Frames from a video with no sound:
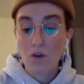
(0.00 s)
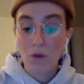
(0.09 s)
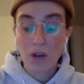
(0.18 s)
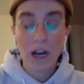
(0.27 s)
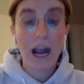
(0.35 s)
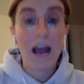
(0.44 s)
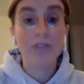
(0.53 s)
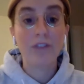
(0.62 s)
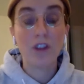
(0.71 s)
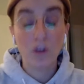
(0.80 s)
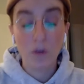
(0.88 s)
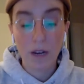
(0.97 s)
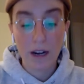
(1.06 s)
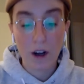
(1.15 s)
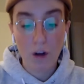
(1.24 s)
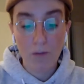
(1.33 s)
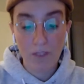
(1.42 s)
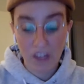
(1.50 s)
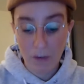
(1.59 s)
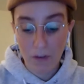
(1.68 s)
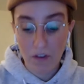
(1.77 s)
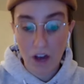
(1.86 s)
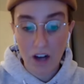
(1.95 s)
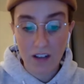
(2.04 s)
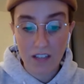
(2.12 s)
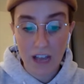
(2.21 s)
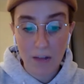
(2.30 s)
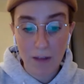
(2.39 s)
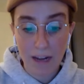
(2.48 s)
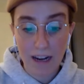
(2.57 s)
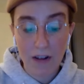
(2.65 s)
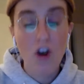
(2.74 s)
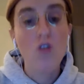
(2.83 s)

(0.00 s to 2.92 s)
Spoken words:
We're going to have to do it. And hopefully we've gotten a soundbite here.